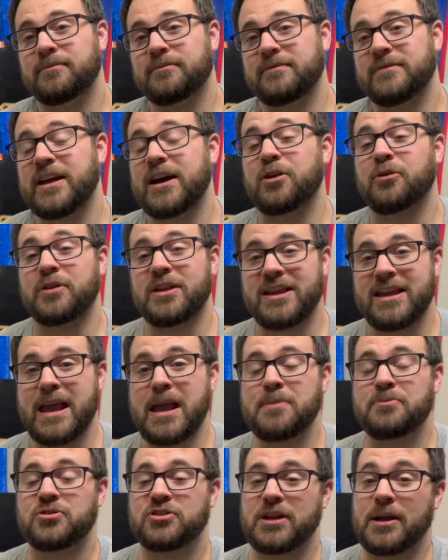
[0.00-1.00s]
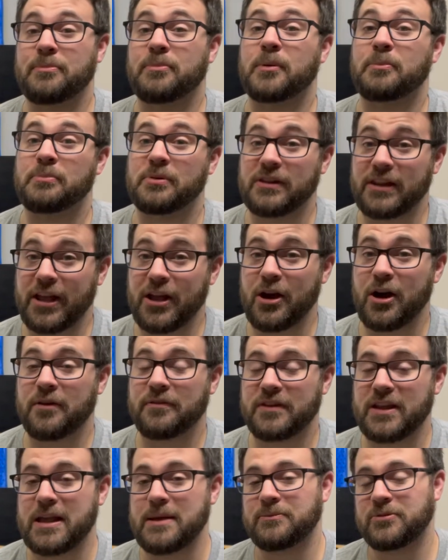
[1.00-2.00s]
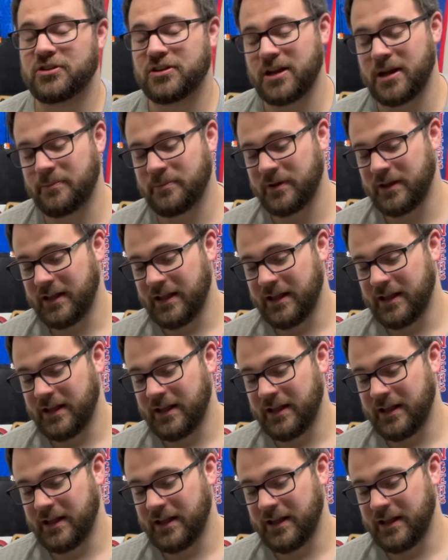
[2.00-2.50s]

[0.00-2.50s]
not only game shape, but playoff game shape.